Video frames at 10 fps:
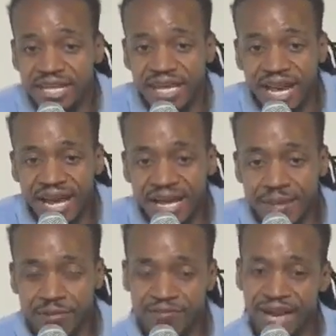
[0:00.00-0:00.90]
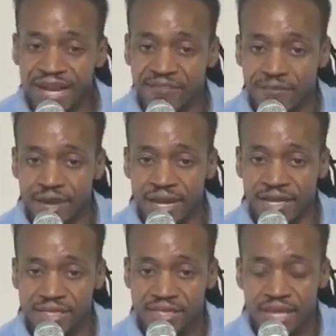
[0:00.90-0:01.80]
that God had provided for
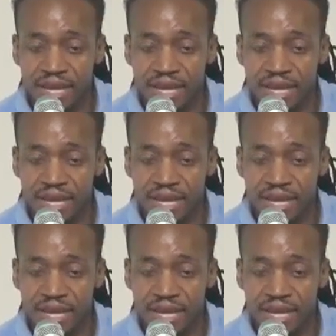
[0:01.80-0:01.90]
us